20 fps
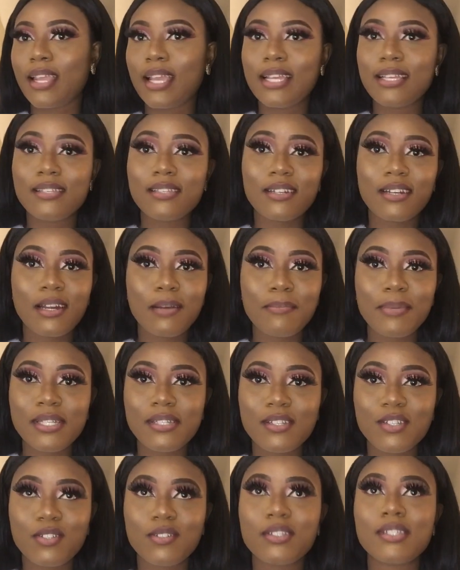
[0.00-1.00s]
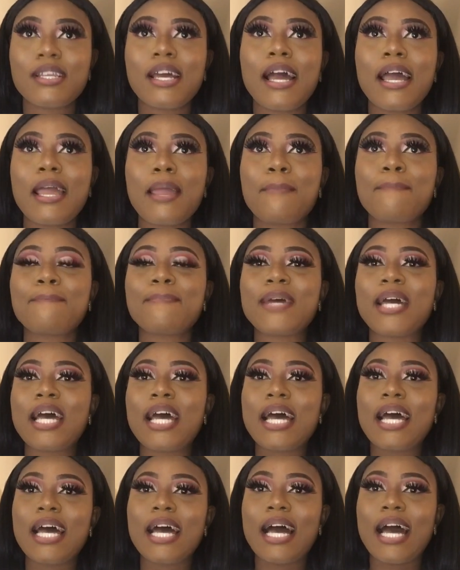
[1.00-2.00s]
Instagram message on time.
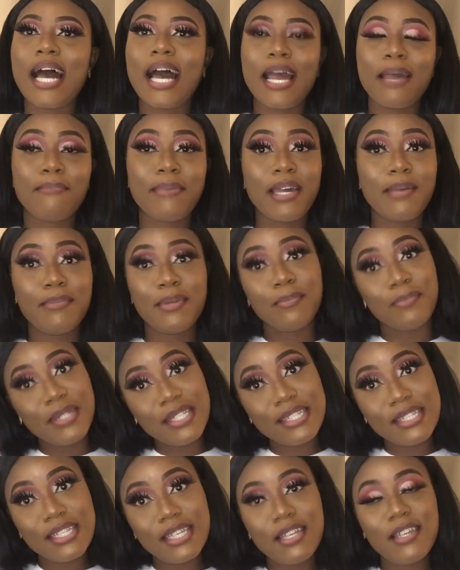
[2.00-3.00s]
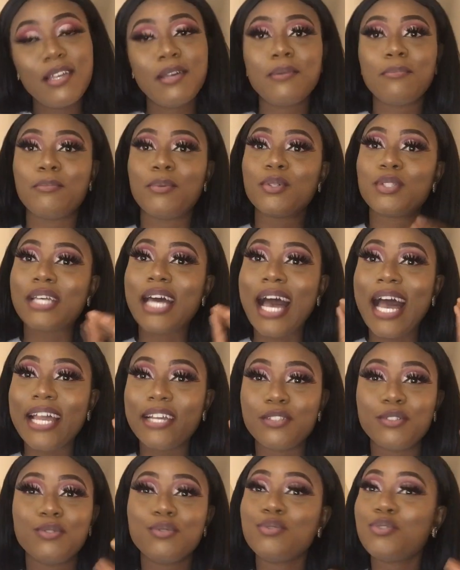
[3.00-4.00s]
I might be busy, but
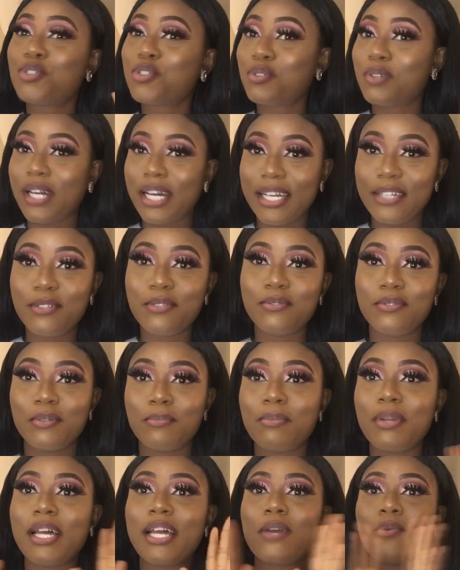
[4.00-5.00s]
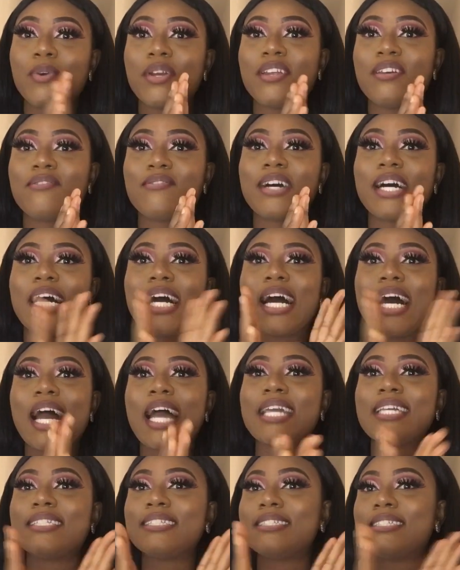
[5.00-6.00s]
I do try to reply whenever
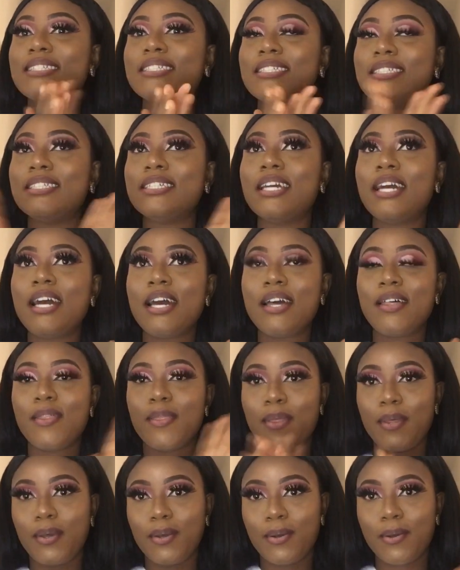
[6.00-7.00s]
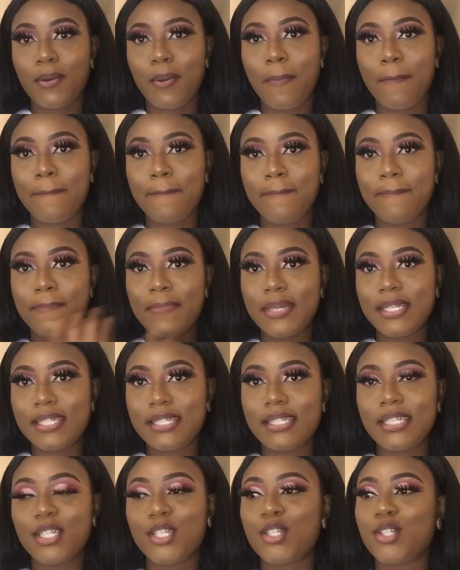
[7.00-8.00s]
I see the
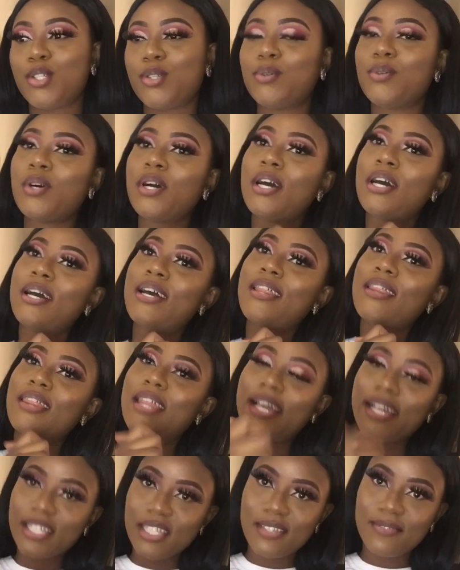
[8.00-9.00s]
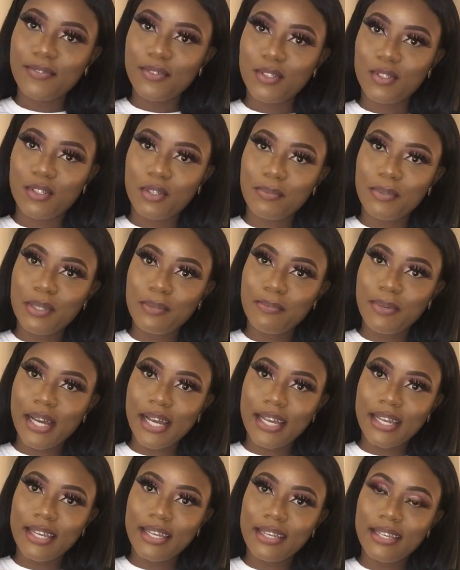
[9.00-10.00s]
message. So thanks for stopping
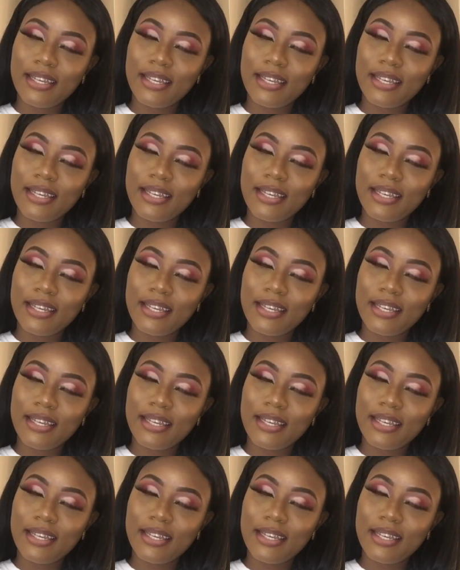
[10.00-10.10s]
by.